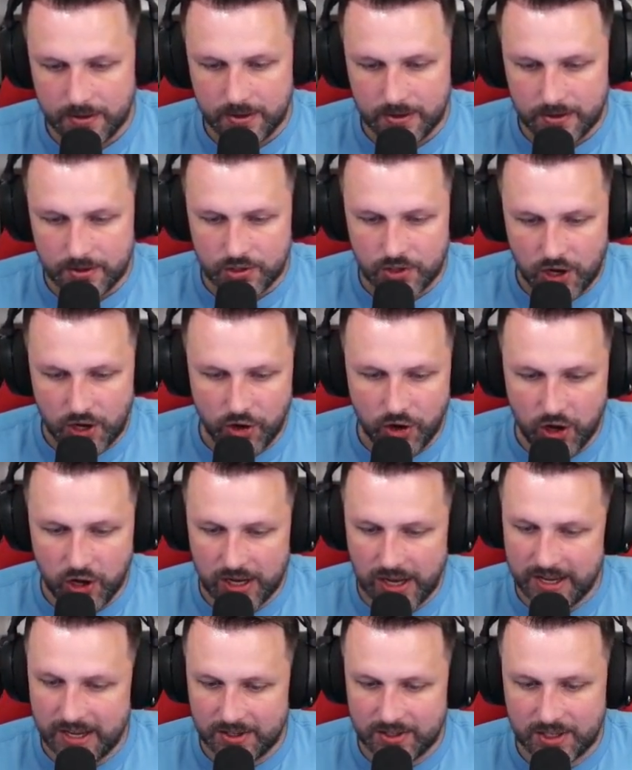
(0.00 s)
So I know,
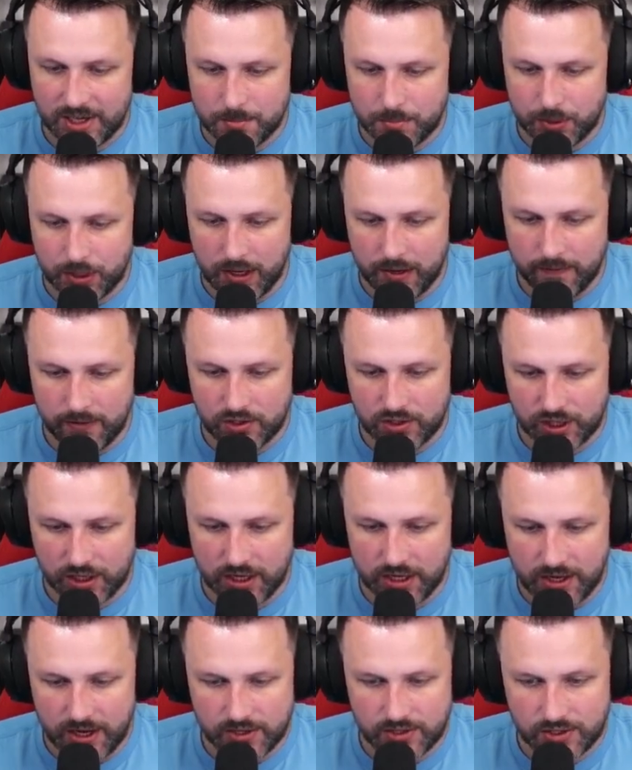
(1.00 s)
like I said
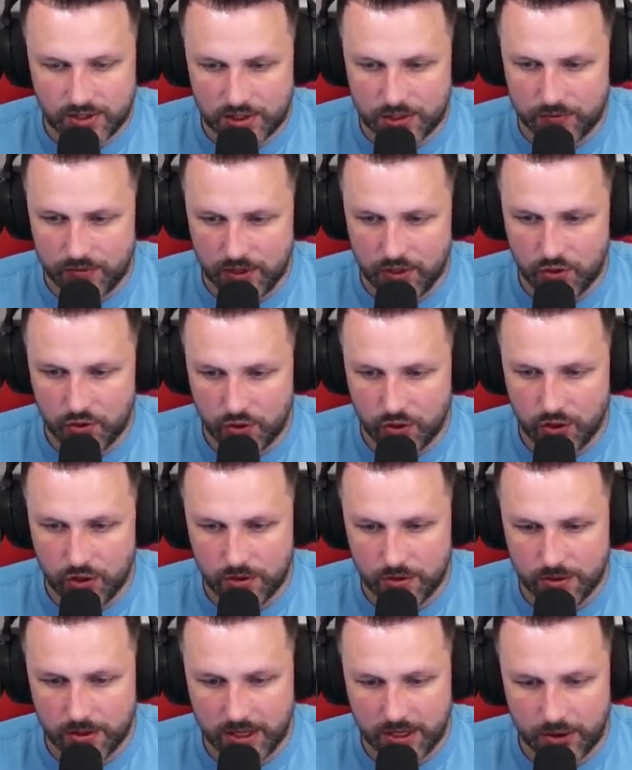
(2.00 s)
previously in yesterday's video,
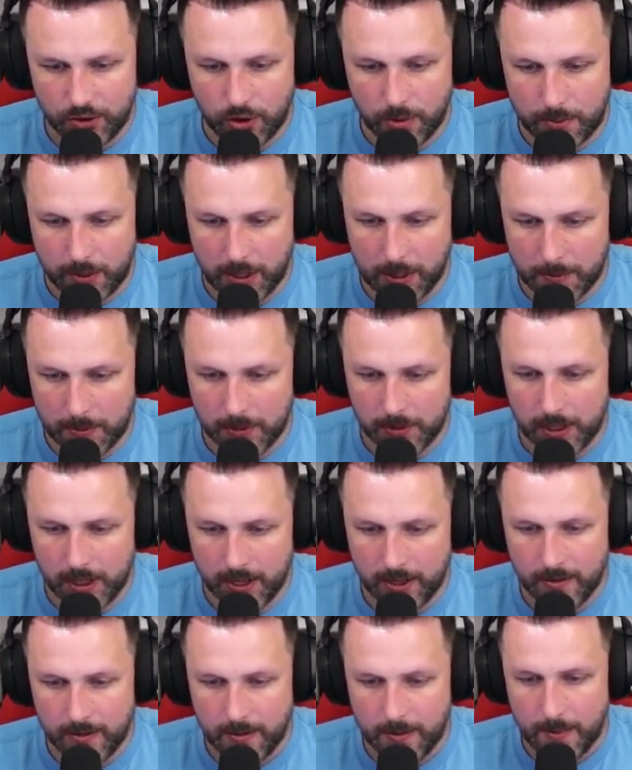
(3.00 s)
I know people
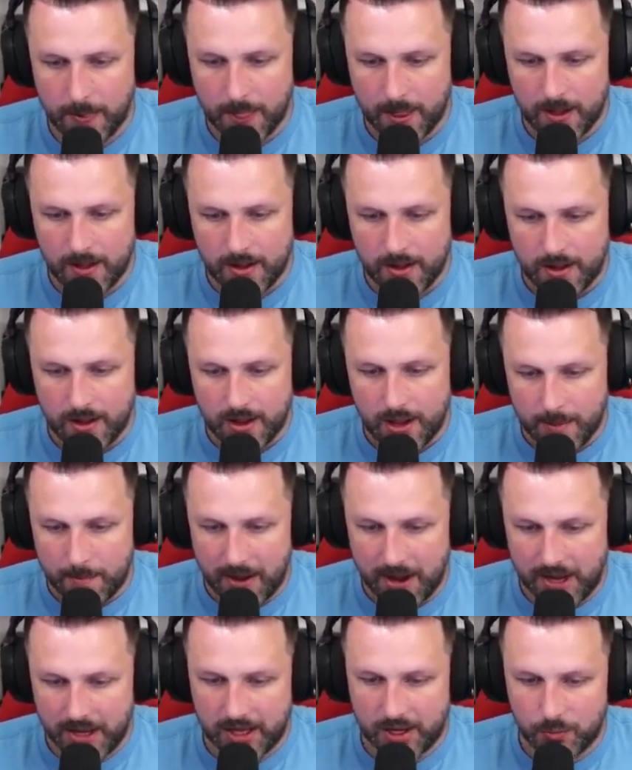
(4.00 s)
are
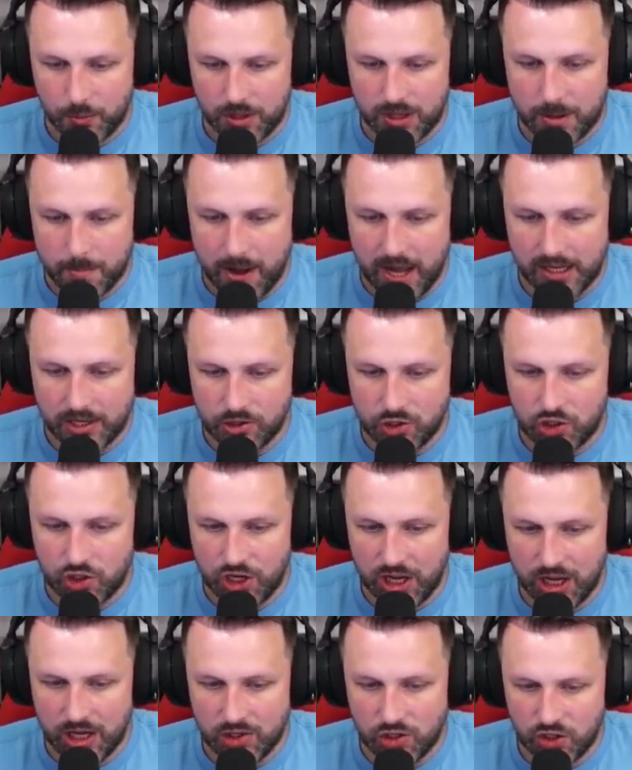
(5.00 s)
panicking with the balance
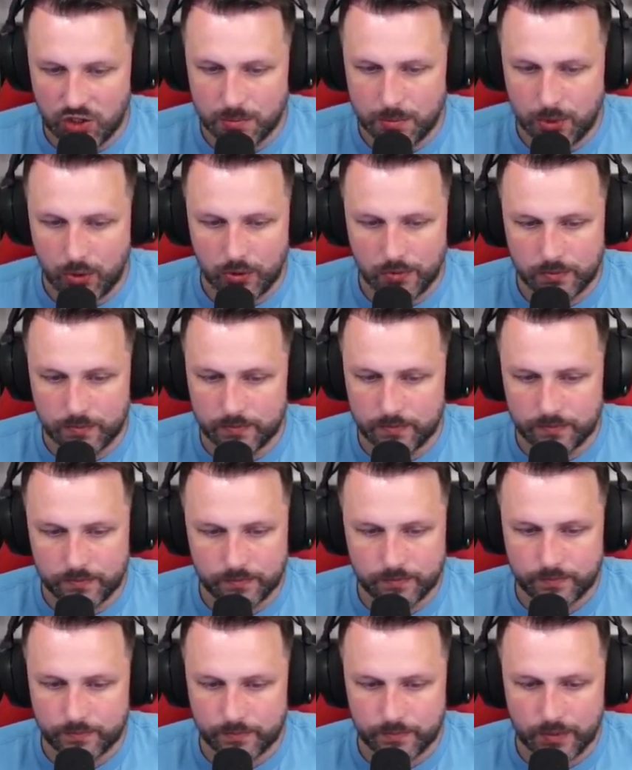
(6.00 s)
changes, but
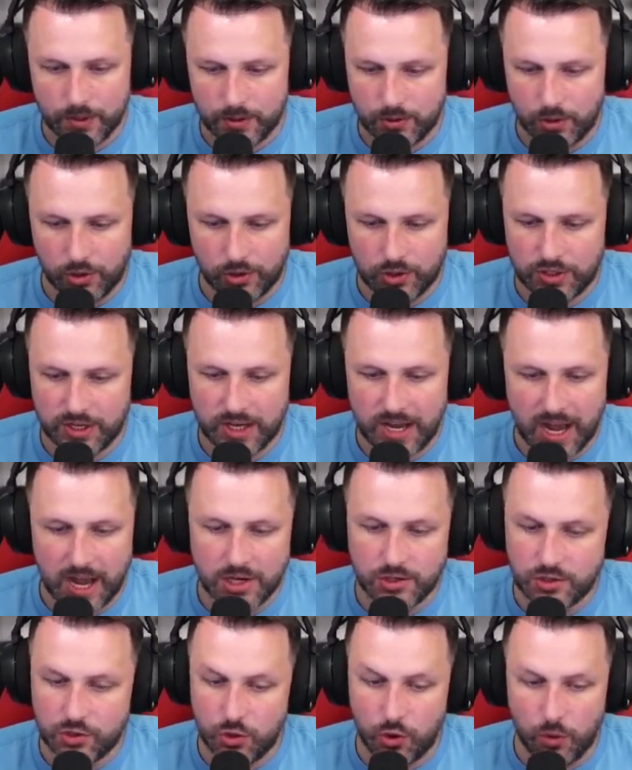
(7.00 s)
honestly,
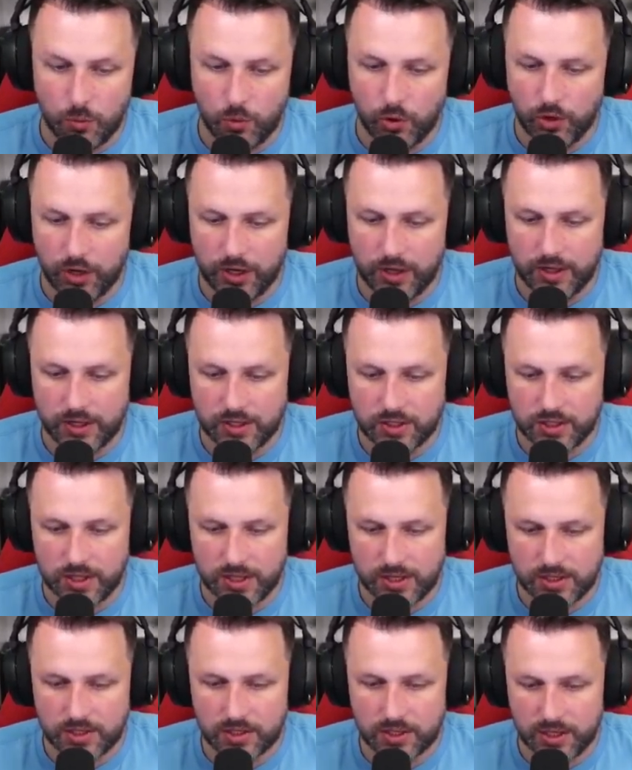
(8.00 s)
guys, don't worry. That's
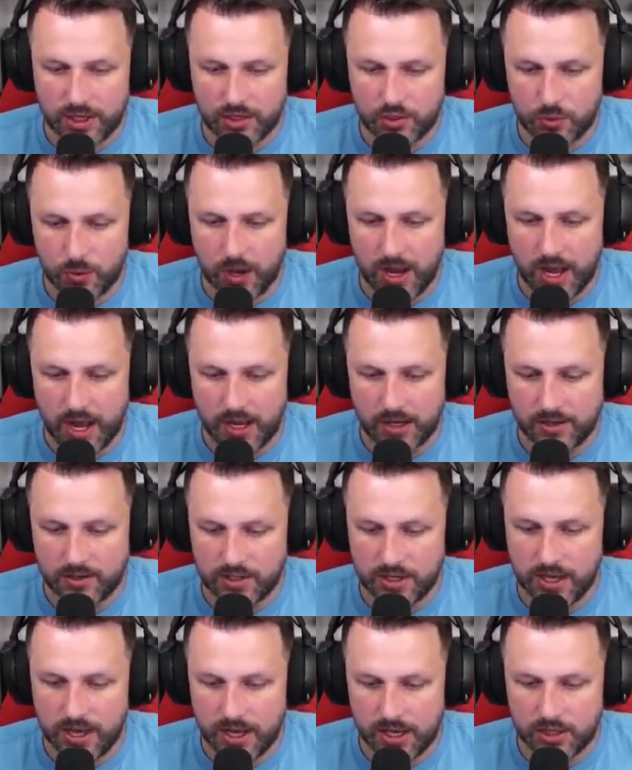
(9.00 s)
what I can
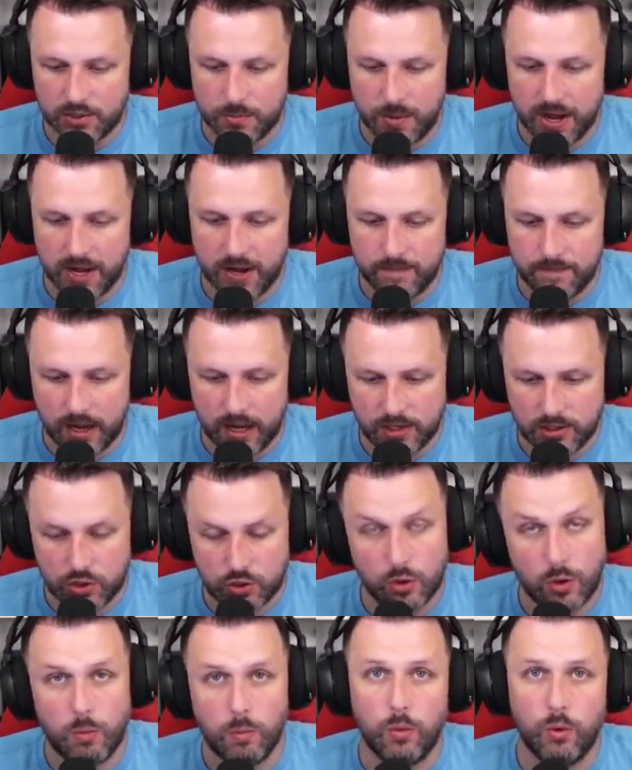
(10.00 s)
say. That's my advice.
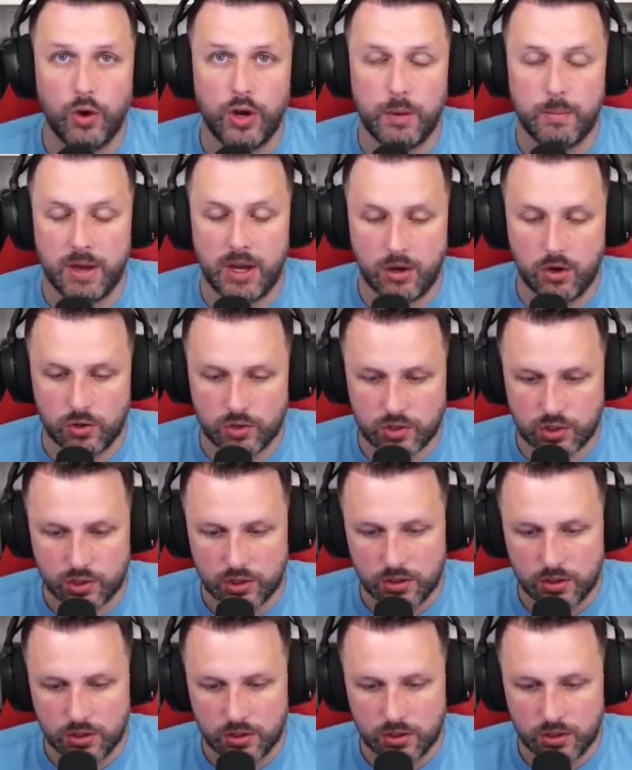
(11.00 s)
Don't worry, because